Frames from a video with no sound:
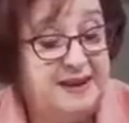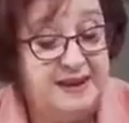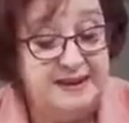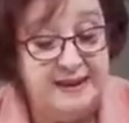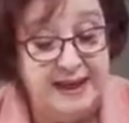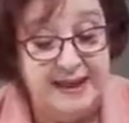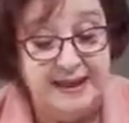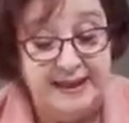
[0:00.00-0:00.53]

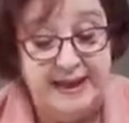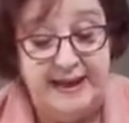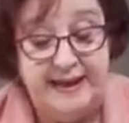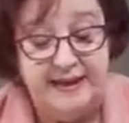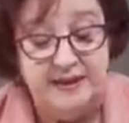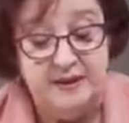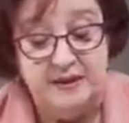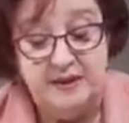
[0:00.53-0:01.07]
And that
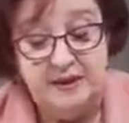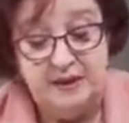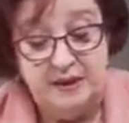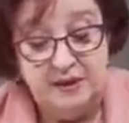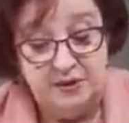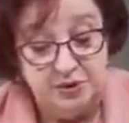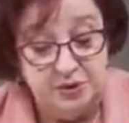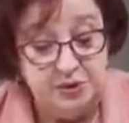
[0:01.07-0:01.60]
led
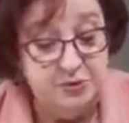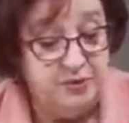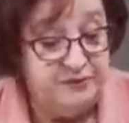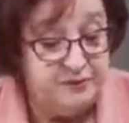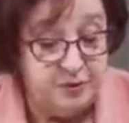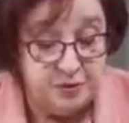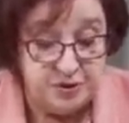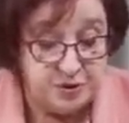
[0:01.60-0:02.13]
to,
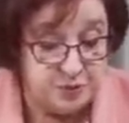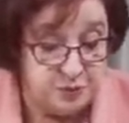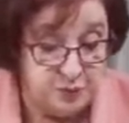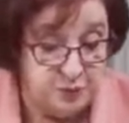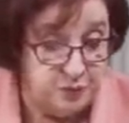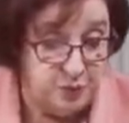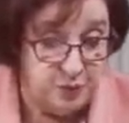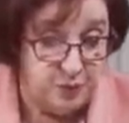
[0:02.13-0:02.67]
of course,
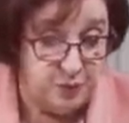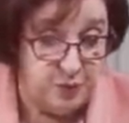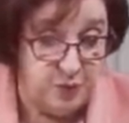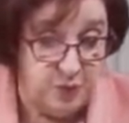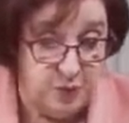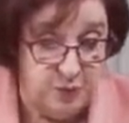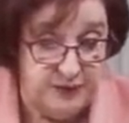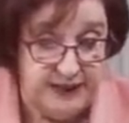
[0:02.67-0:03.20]

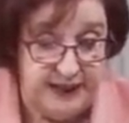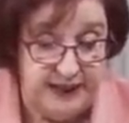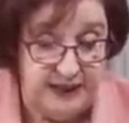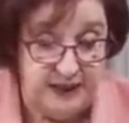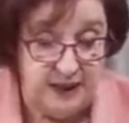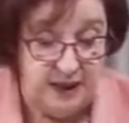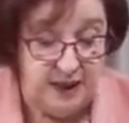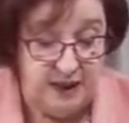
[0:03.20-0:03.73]
who
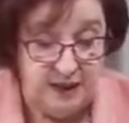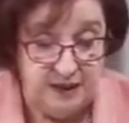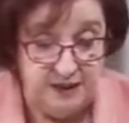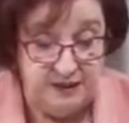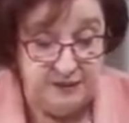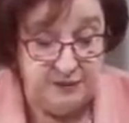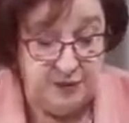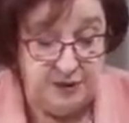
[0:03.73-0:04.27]
they
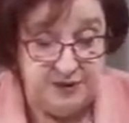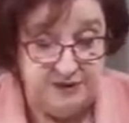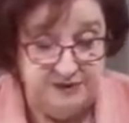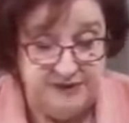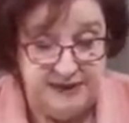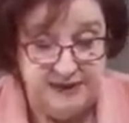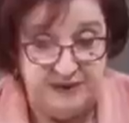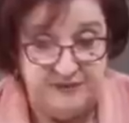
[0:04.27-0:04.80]
got
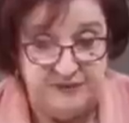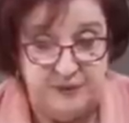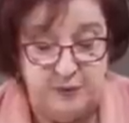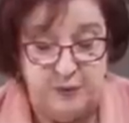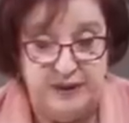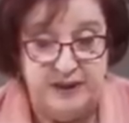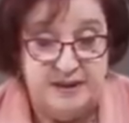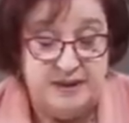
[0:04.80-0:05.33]
infected
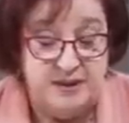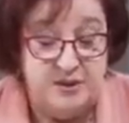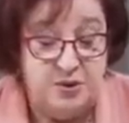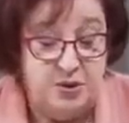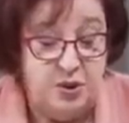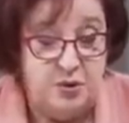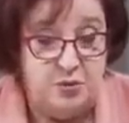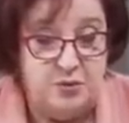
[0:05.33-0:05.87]
from, one
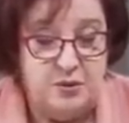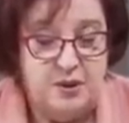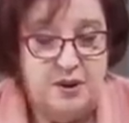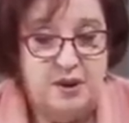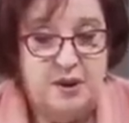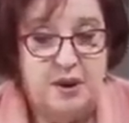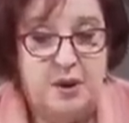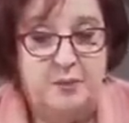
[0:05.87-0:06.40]
doesn't know.
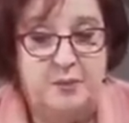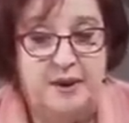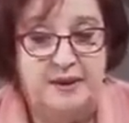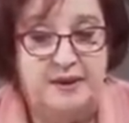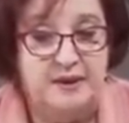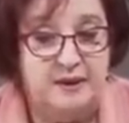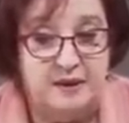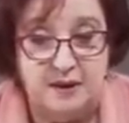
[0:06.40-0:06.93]

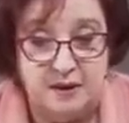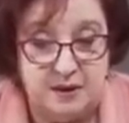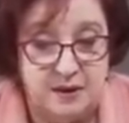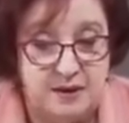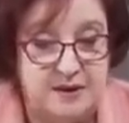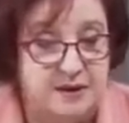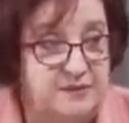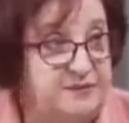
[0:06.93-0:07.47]
But the clerk
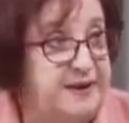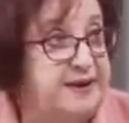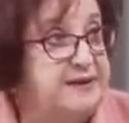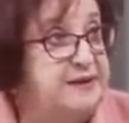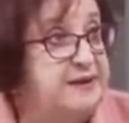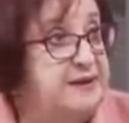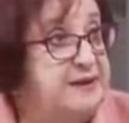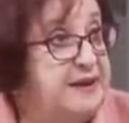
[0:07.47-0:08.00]
got
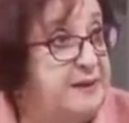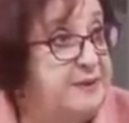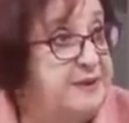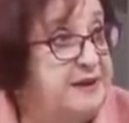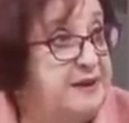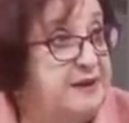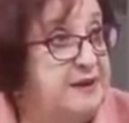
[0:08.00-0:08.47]
infected, the deputy,